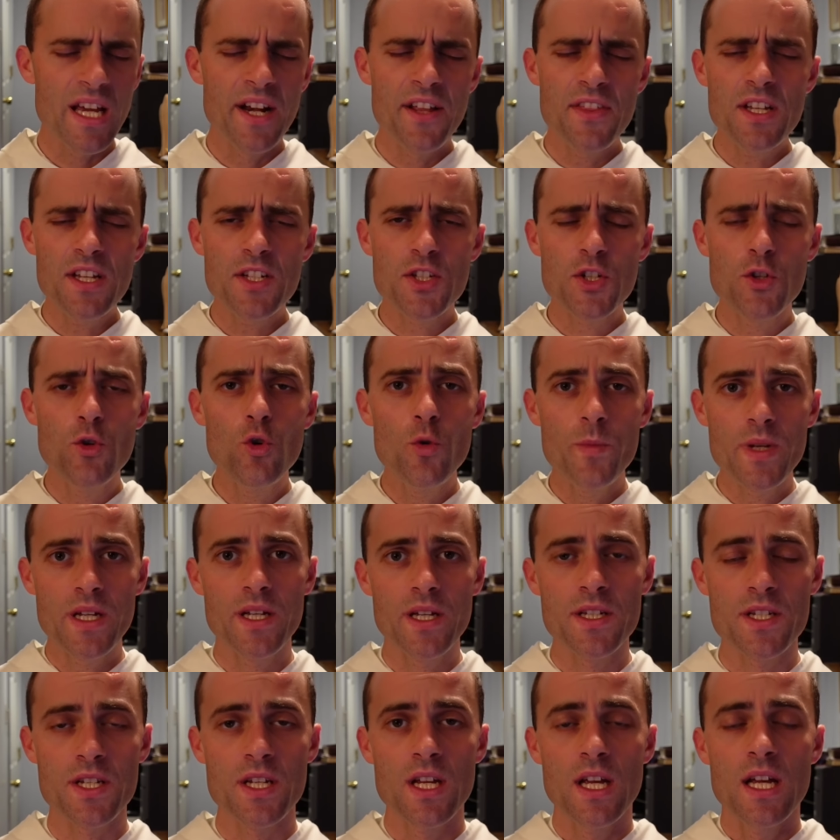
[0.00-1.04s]
And I think it's cool
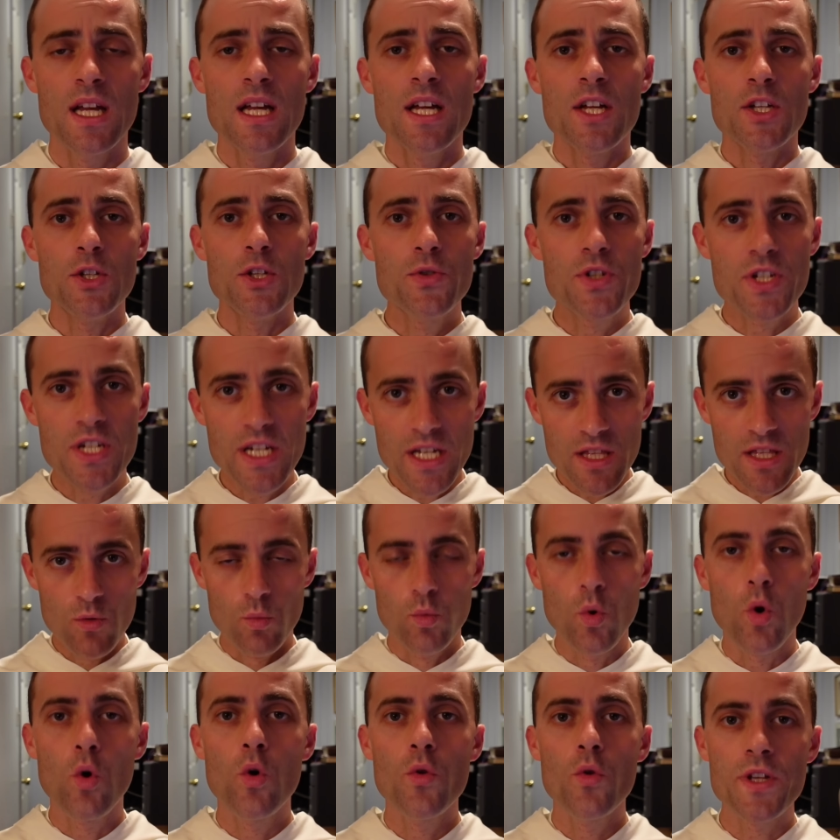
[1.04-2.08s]
because you see the
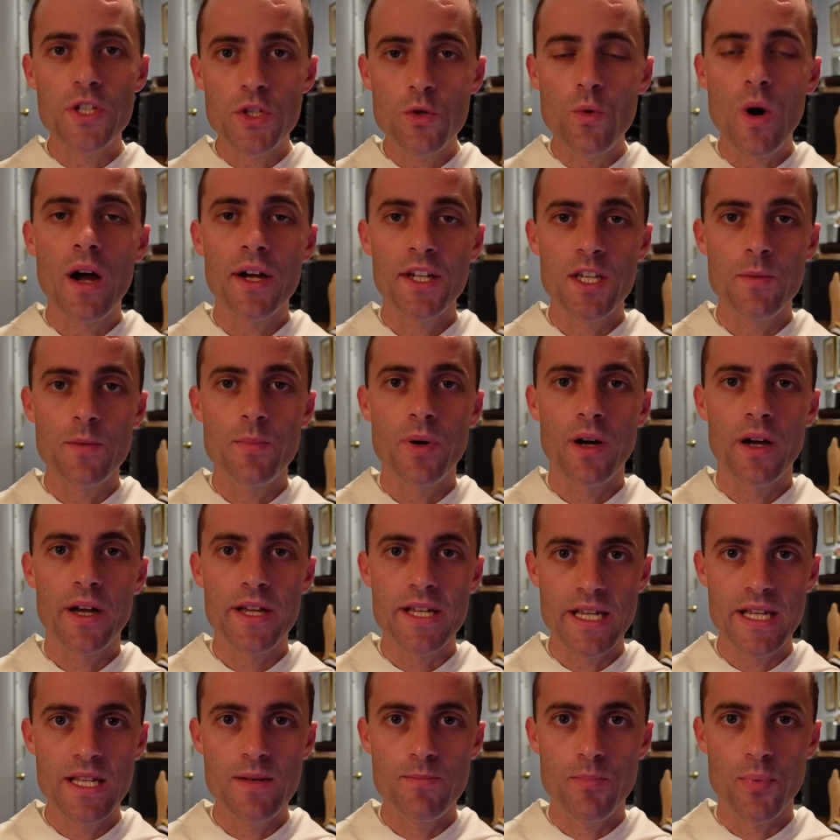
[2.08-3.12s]
role that you
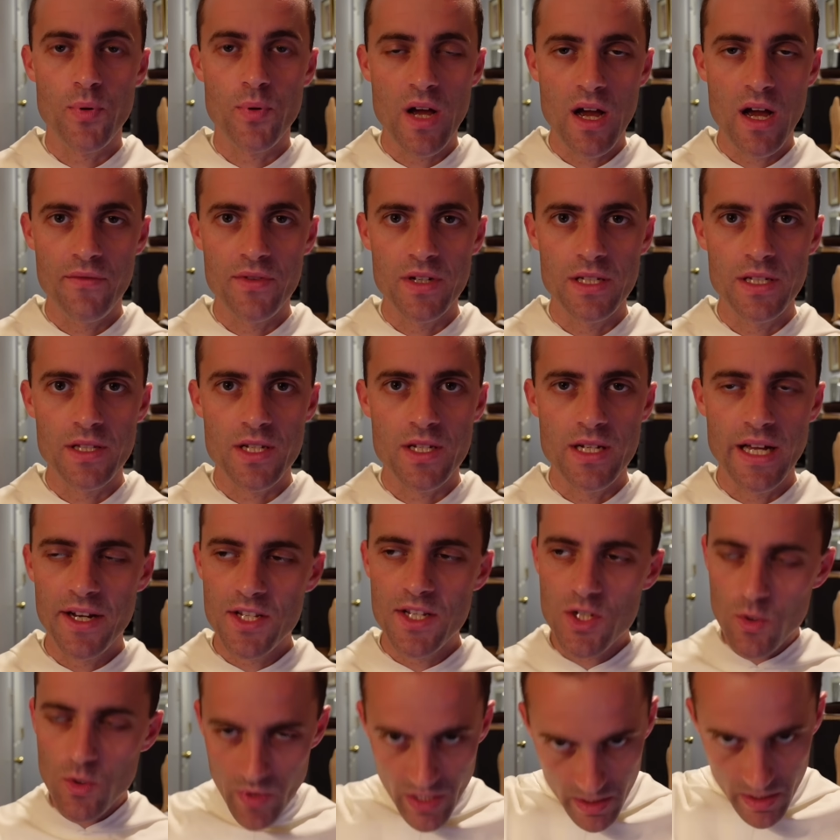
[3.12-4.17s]
occupy in providence, not
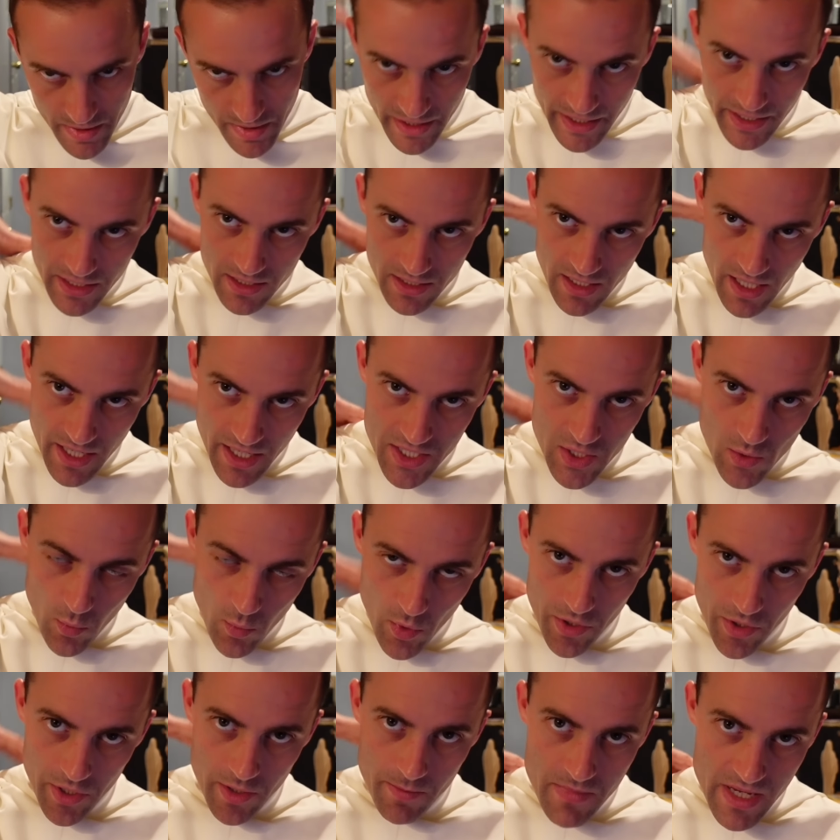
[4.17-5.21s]
as a way to be like, nice
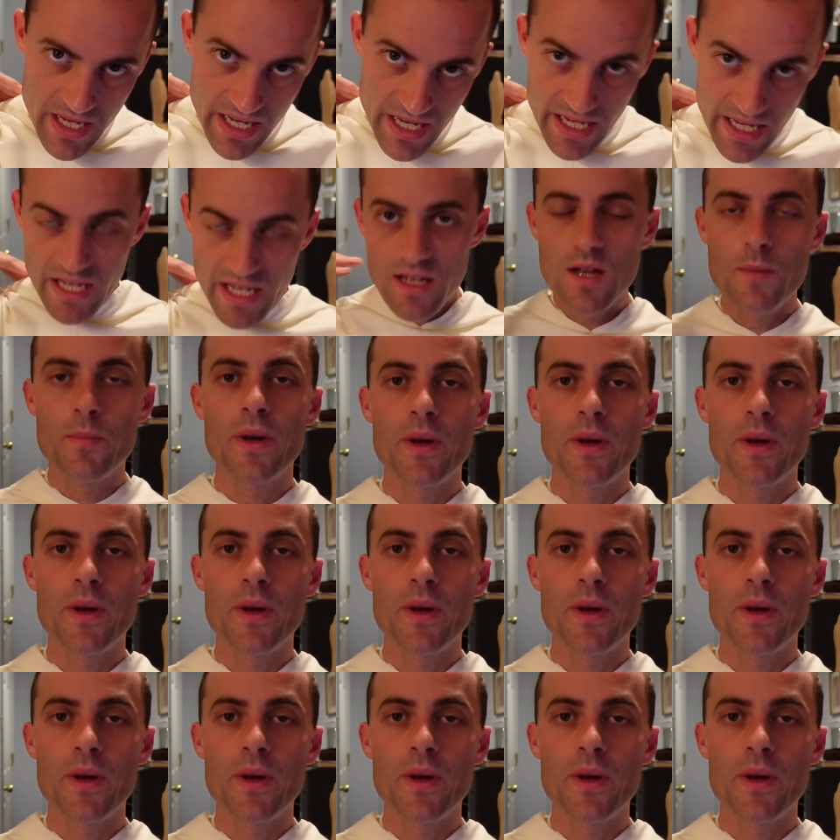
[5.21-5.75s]
work, me,